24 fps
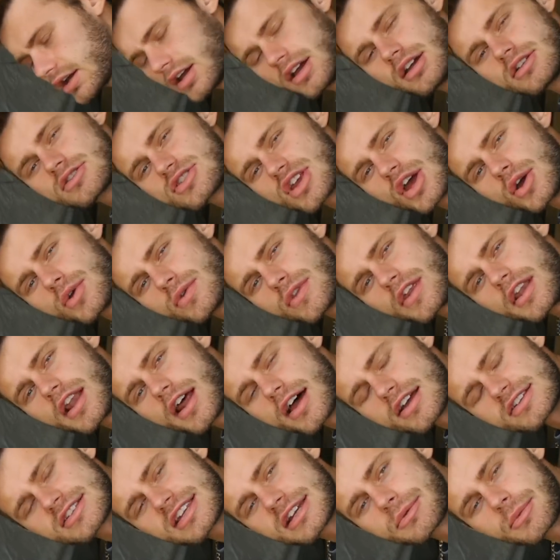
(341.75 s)
So the
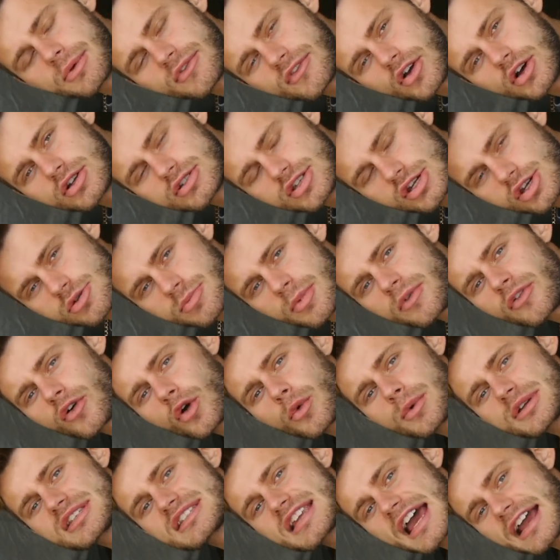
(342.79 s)
last thing we've got to do
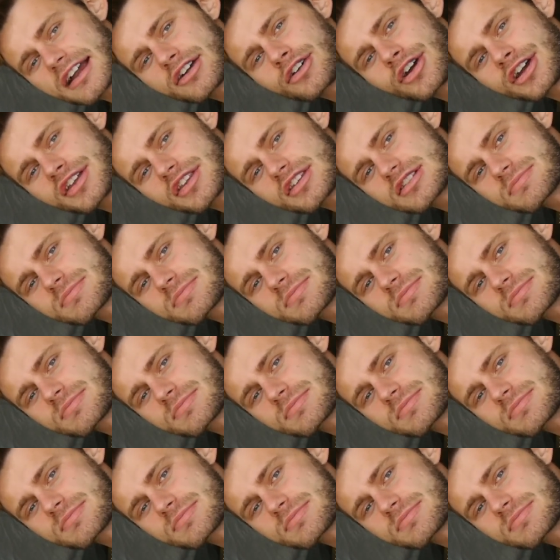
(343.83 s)
before we decorate the